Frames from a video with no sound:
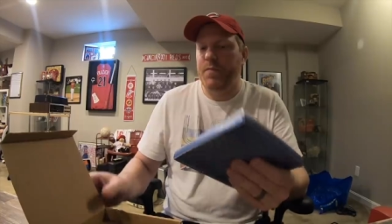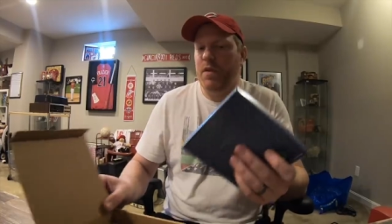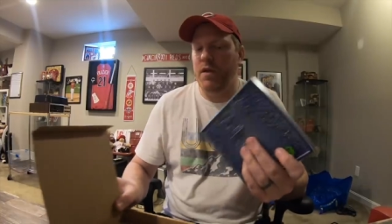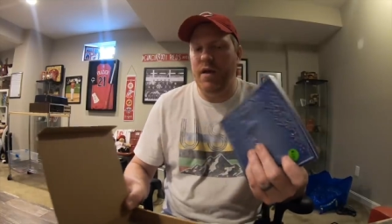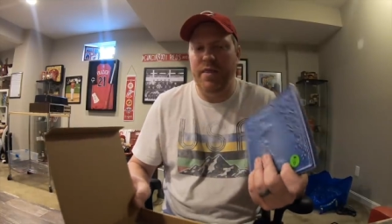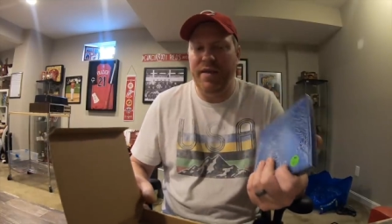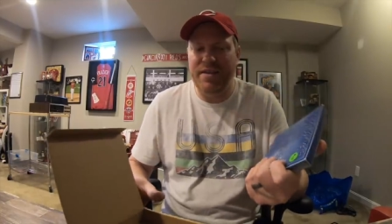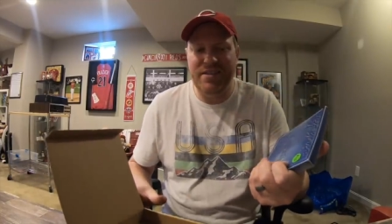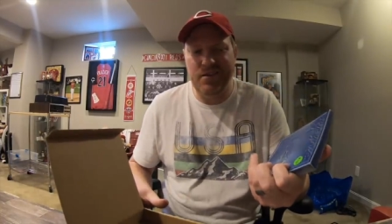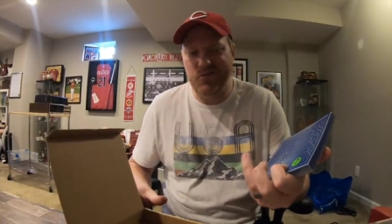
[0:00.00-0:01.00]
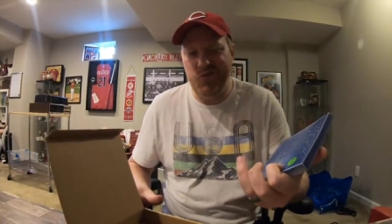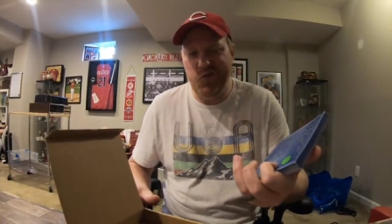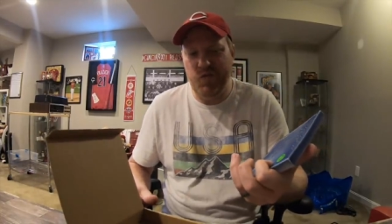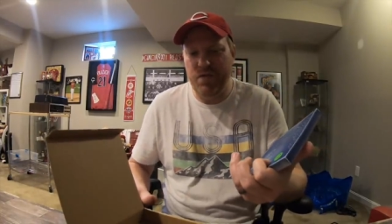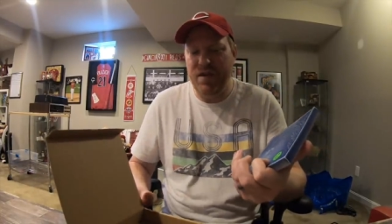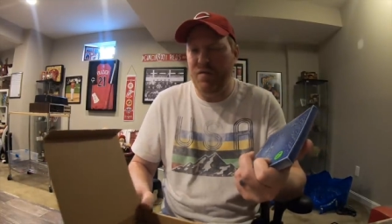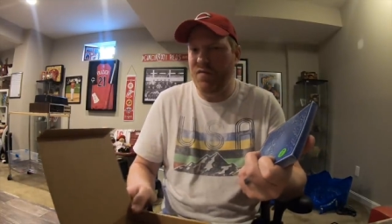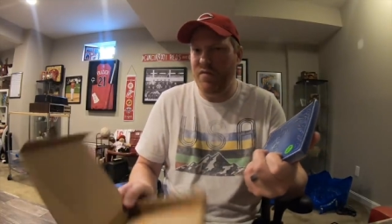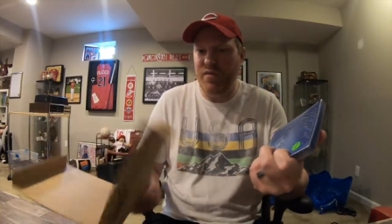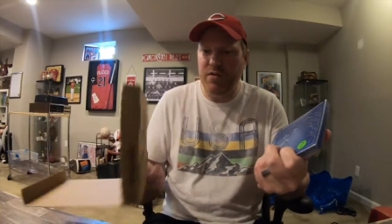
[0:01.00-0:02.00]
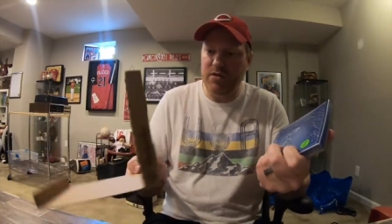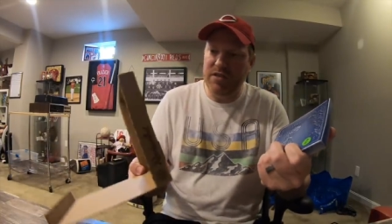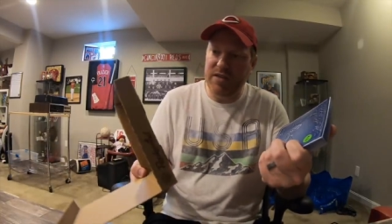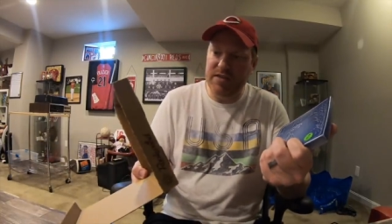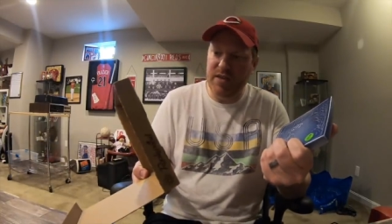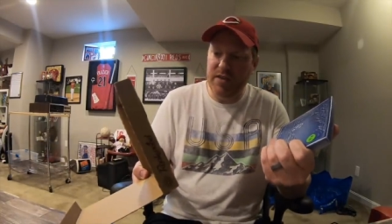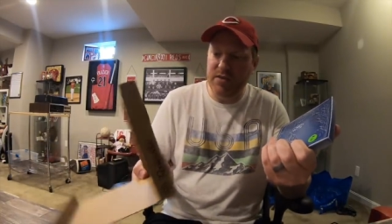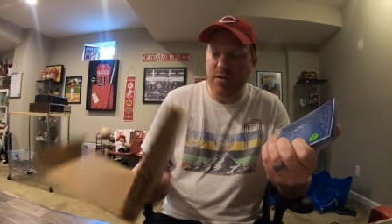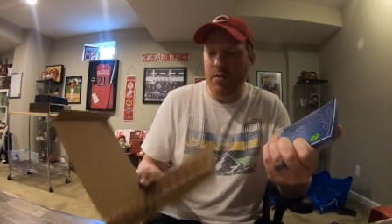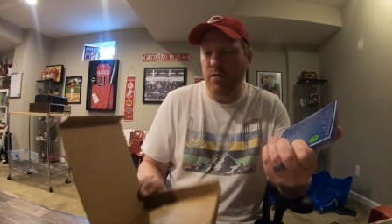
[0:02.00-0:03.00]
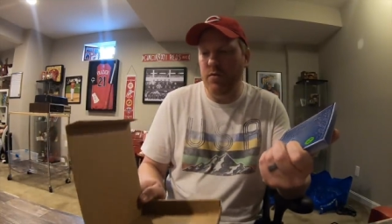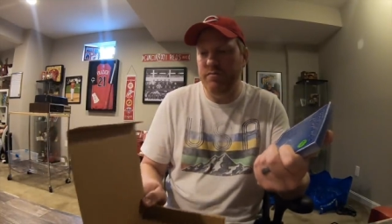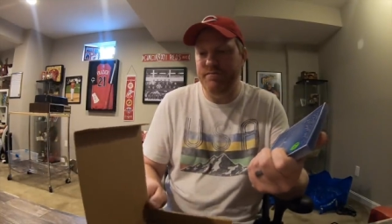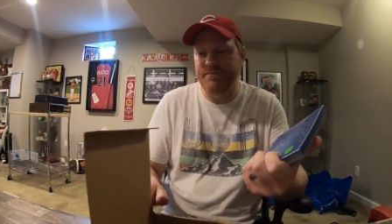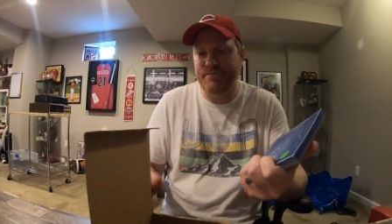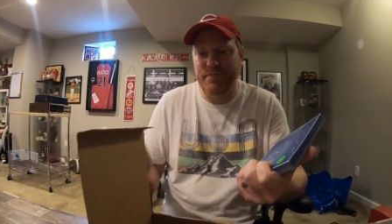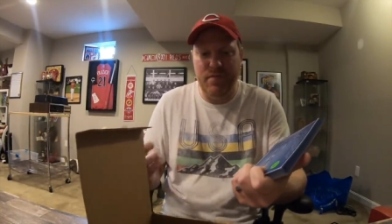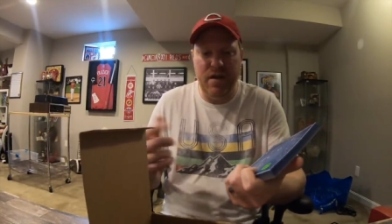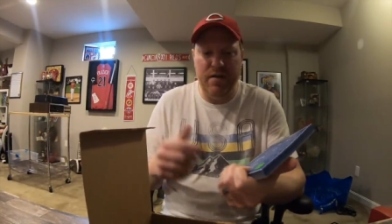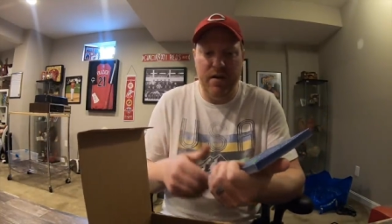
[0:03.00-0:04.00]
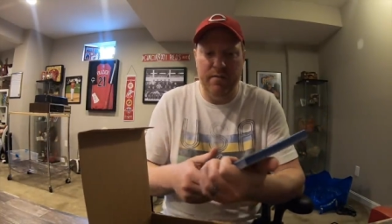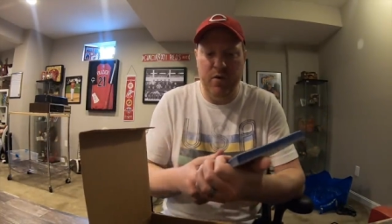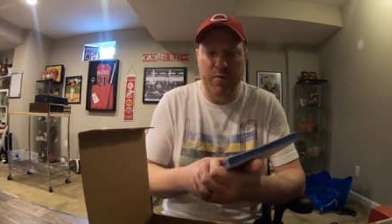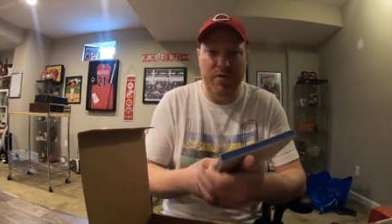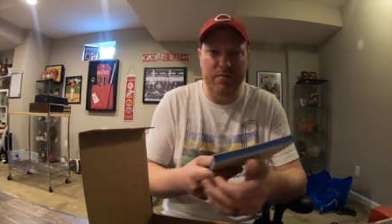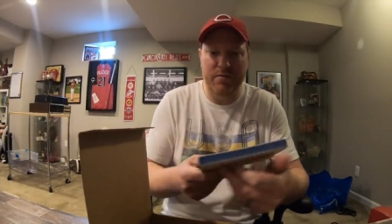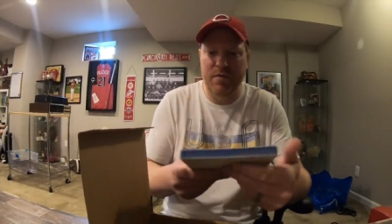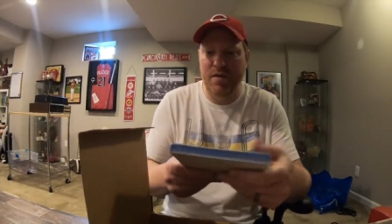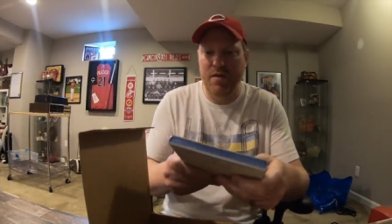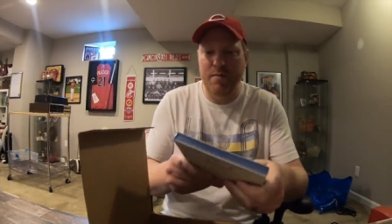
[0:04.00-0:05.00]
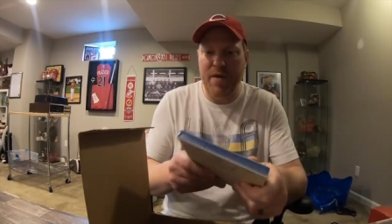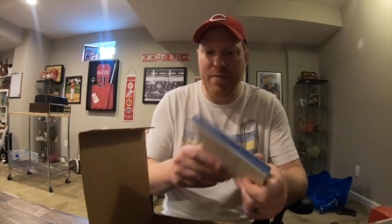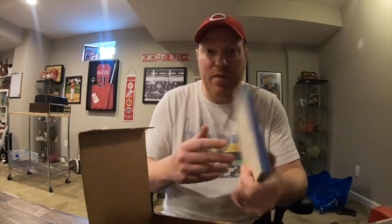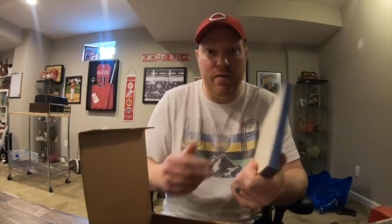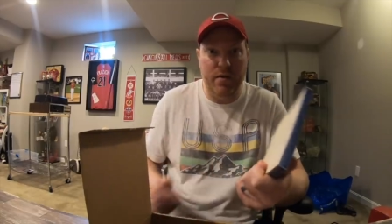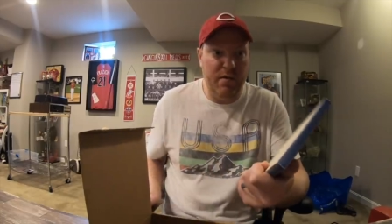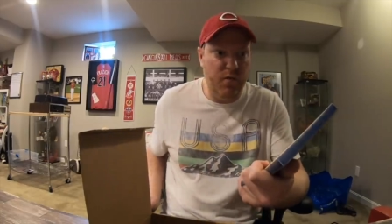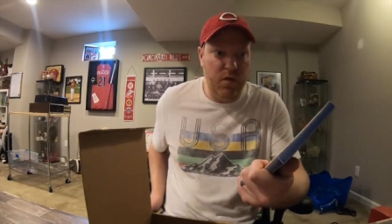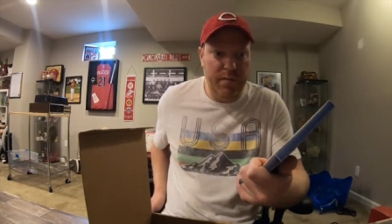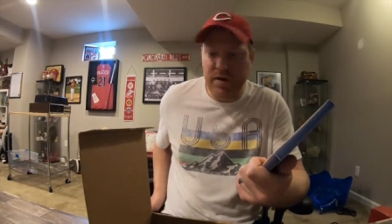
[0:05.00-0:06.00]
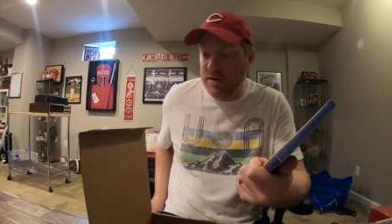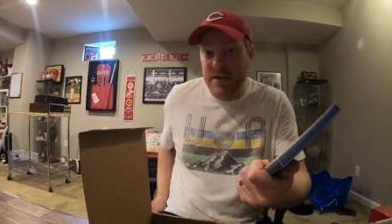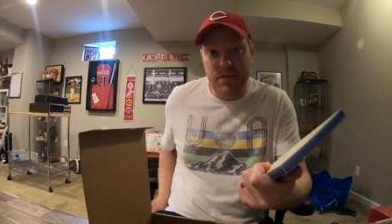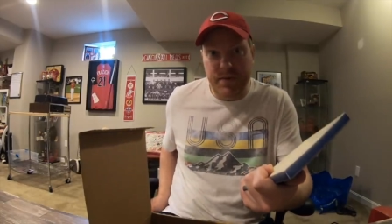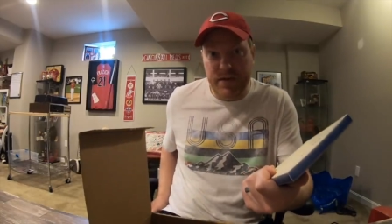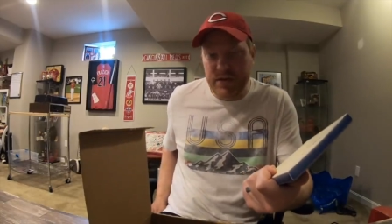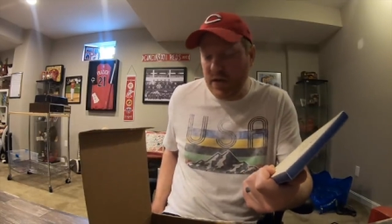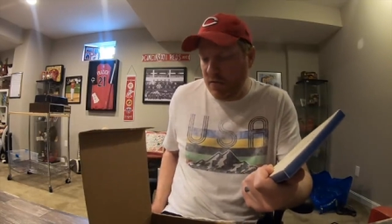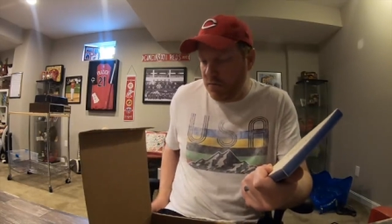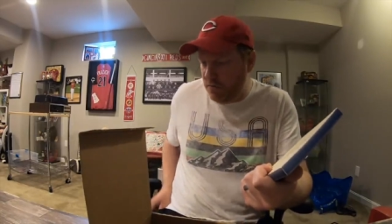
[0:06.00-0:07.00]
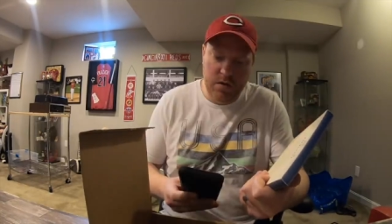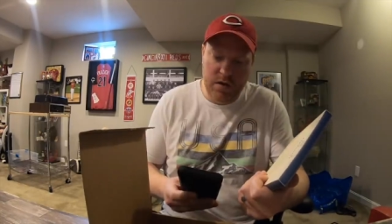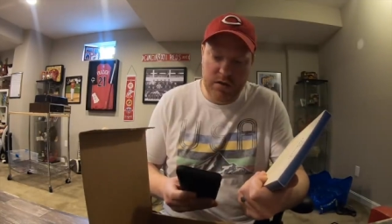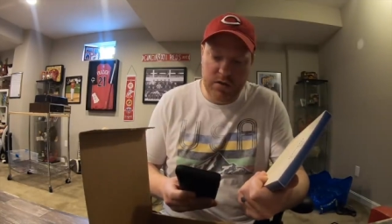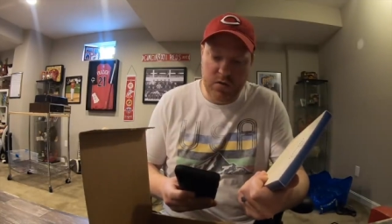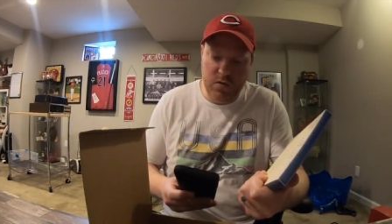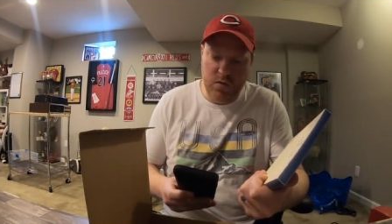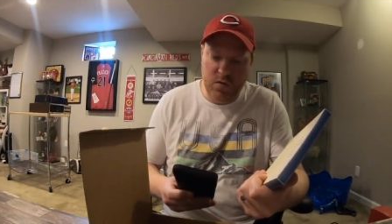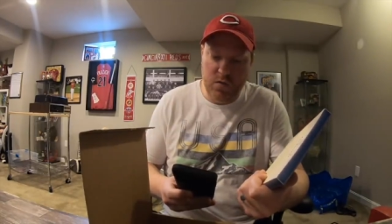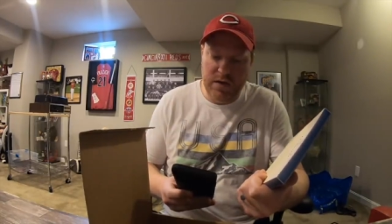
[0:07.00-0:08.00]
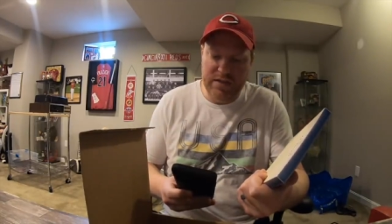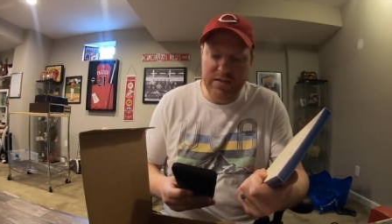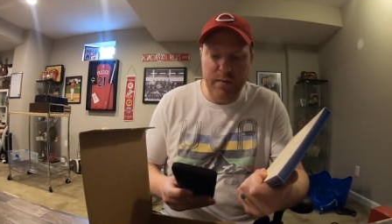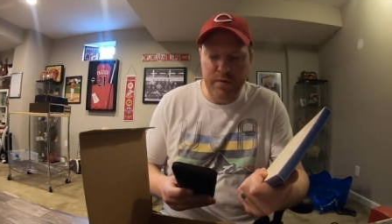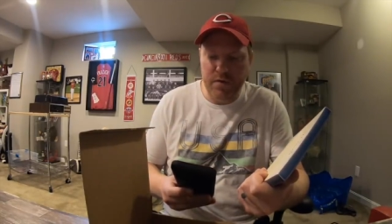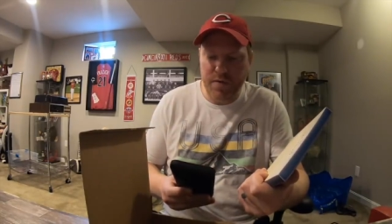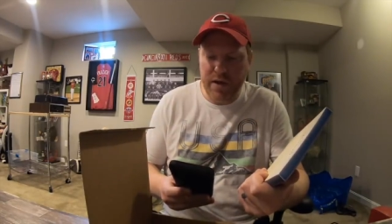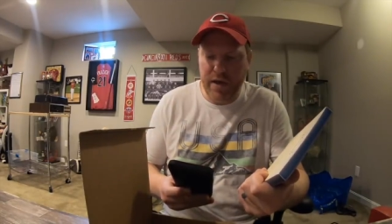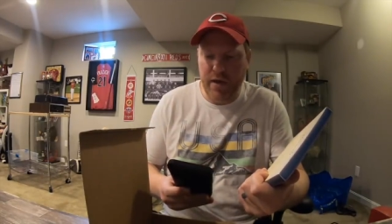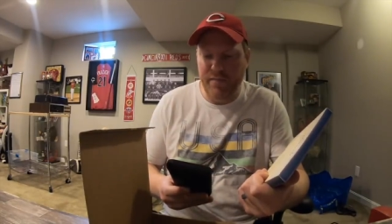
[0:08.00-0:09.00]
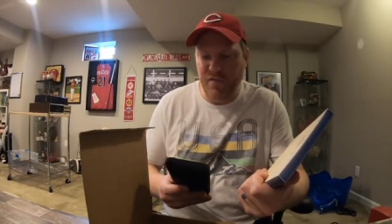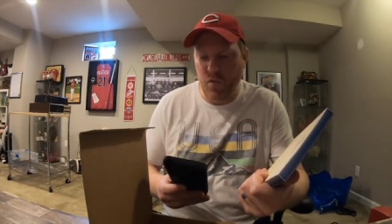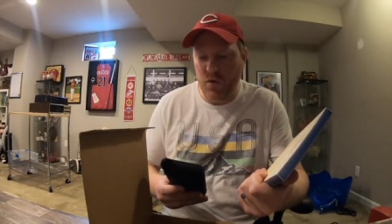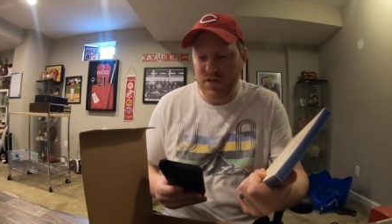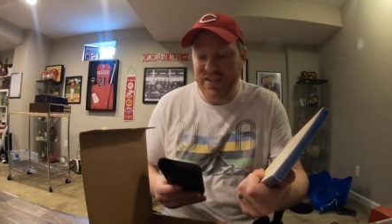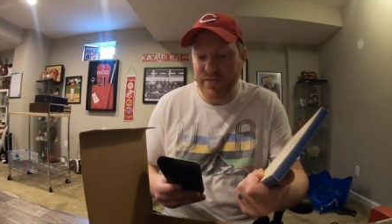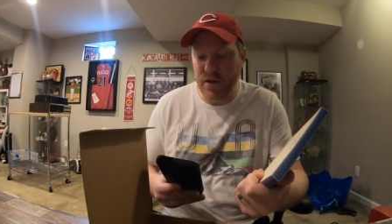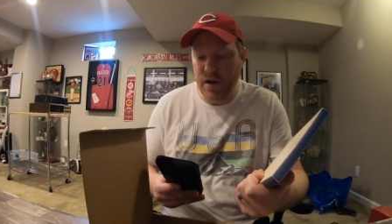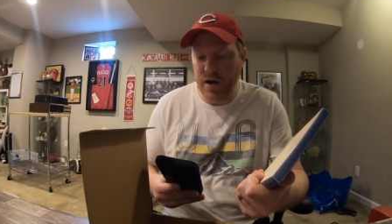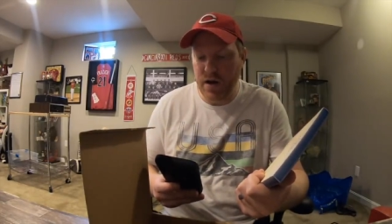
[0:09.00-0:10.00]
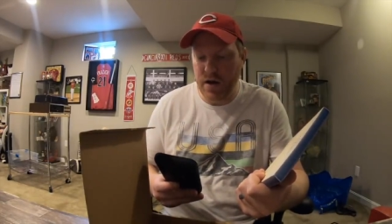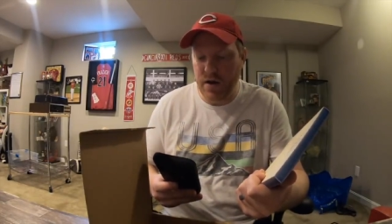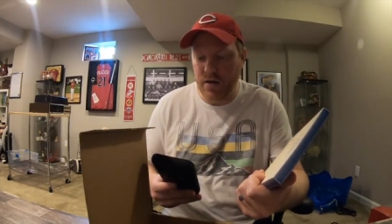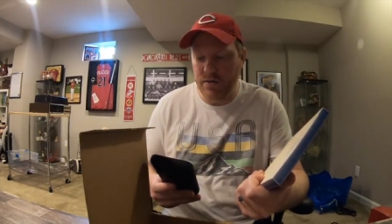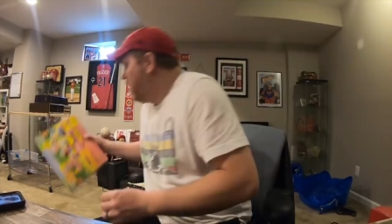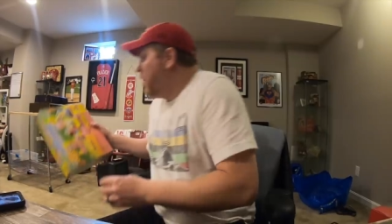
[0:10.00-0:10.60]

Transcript: I think it sells new for like 50 or 60, so I don't know. I'm hoping maybe 30 or 40 bucks. I just made a sale. I sold a Sims 3 game for 7.99.